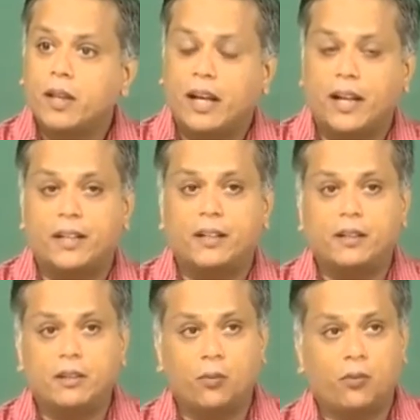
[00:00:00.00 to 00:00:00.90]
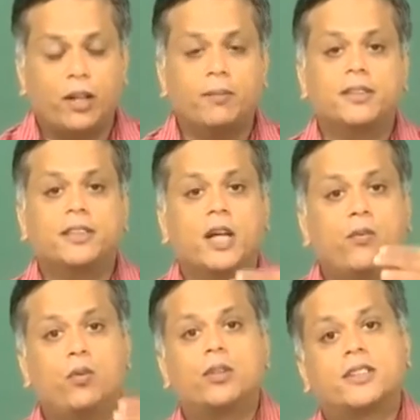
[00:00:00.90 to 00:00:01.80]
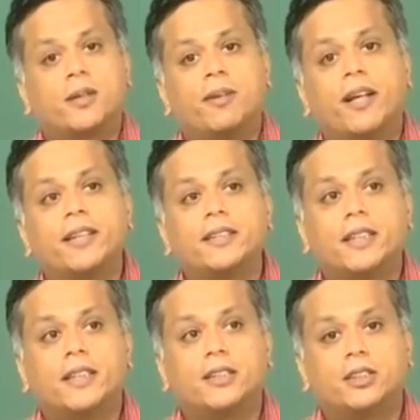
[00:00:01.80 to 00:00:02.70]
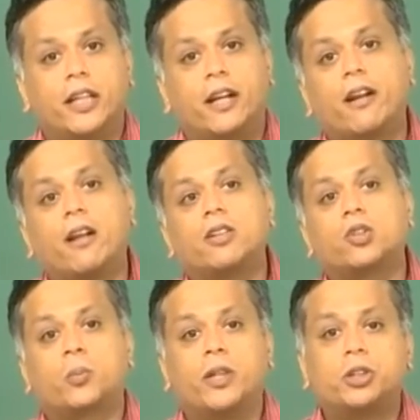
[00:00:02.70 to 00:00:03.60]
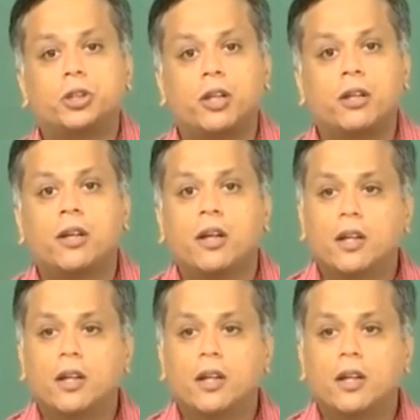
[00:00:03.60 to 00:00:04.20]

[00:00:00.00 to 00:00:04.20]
and the flame is therefore stabilized in a general spatial